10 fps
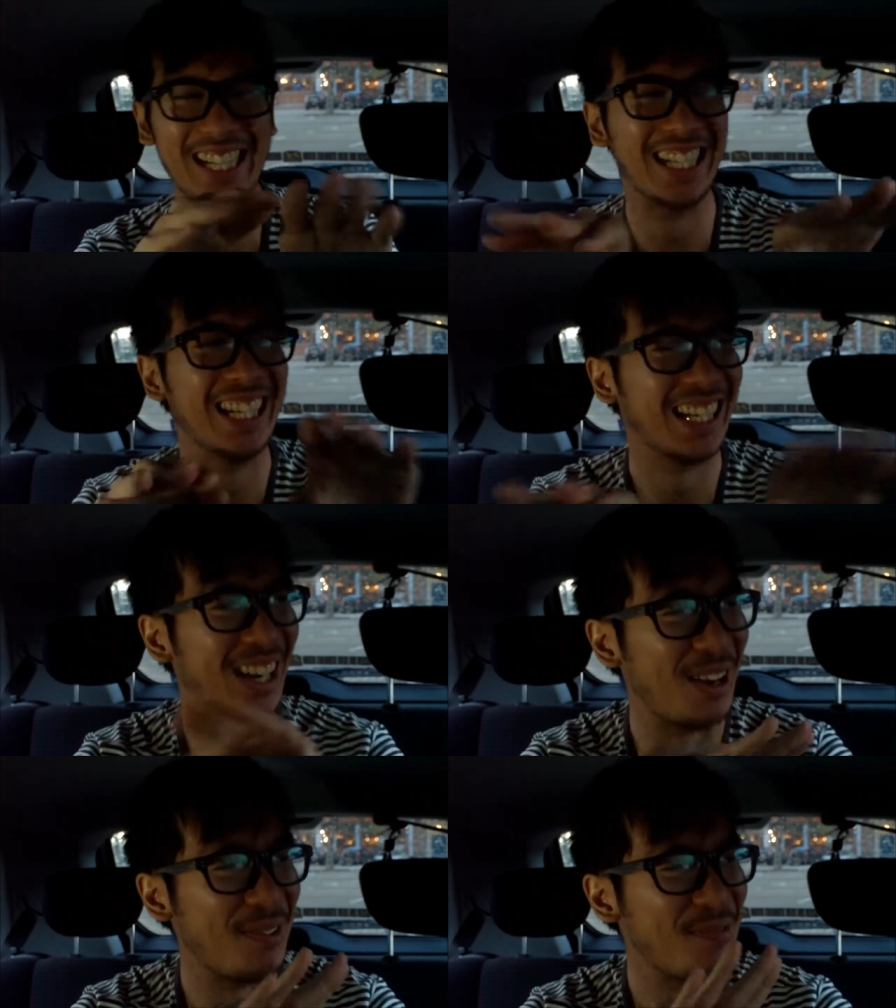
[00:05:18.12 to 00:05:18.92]
but yeah,
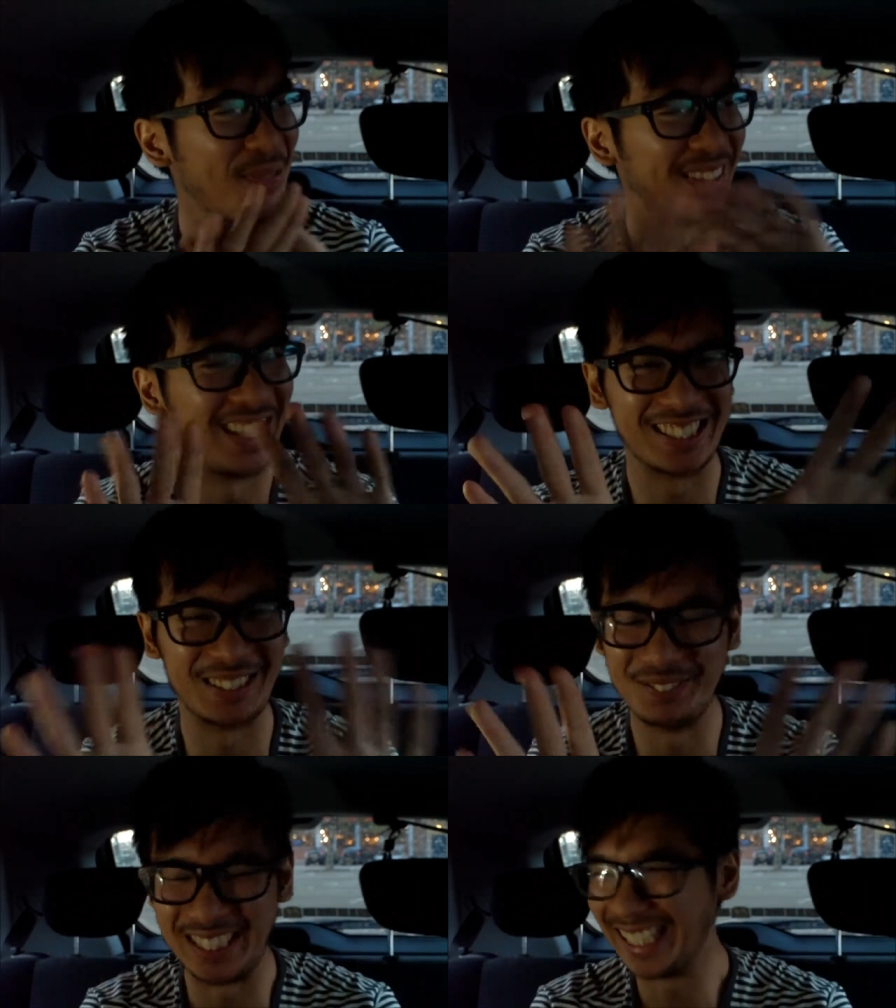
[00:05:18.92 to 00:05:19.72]
um, that's
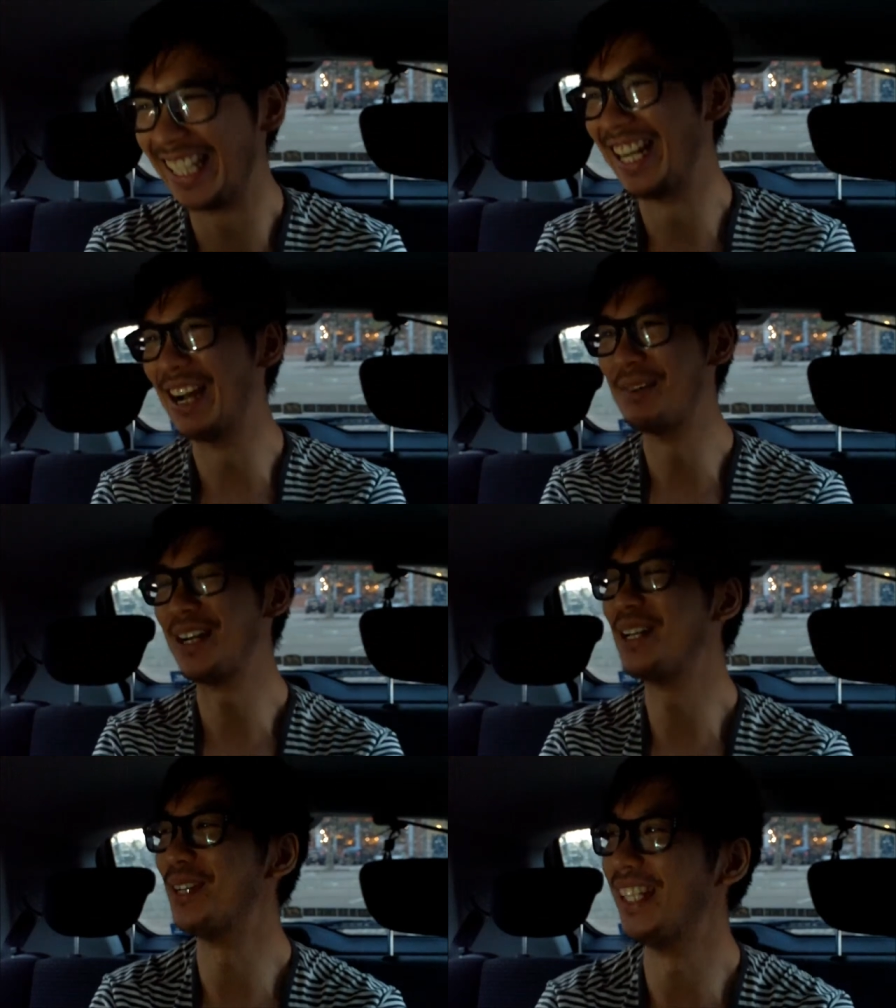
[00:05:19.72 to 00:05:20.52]
just me. Uh,
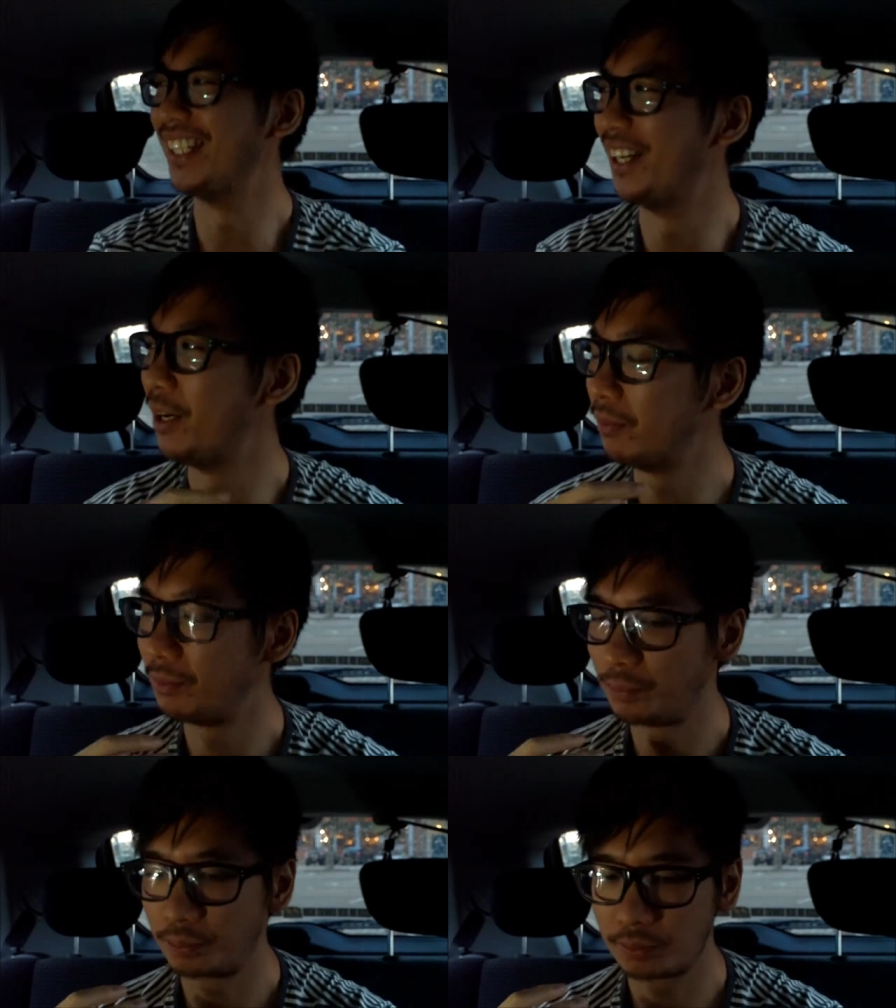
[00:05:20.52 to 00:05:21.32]
but anyway,
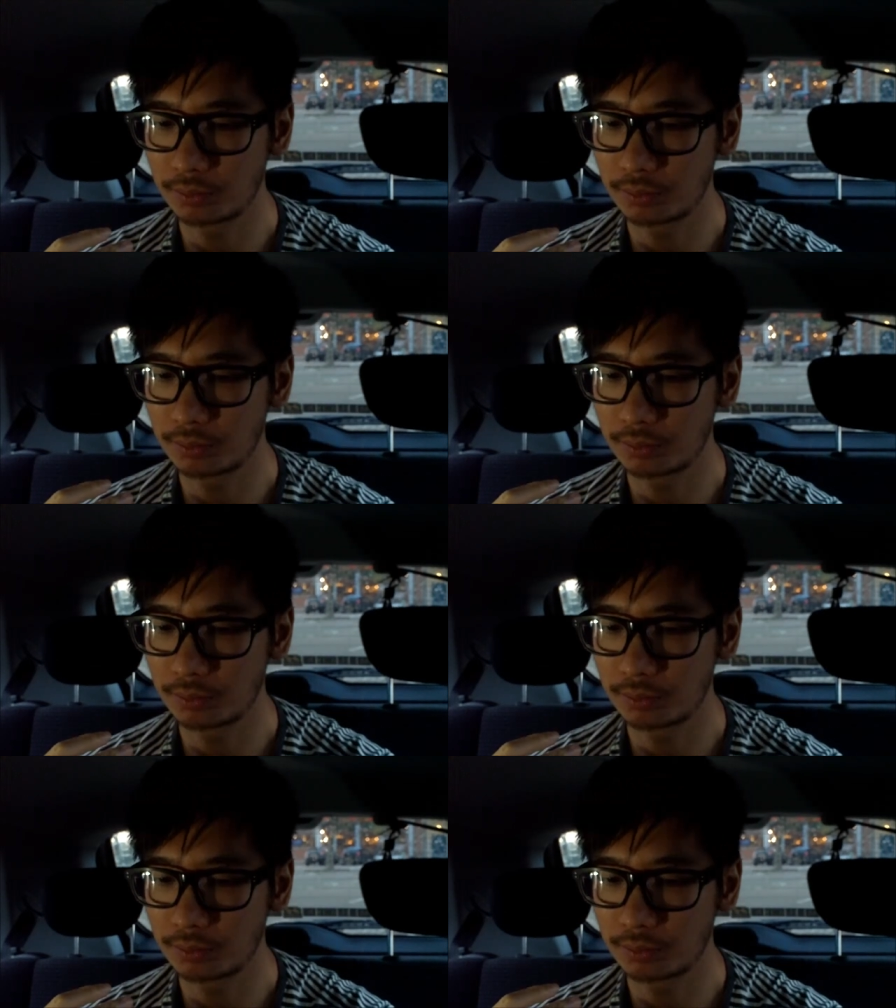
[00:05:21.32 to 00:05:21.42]
um,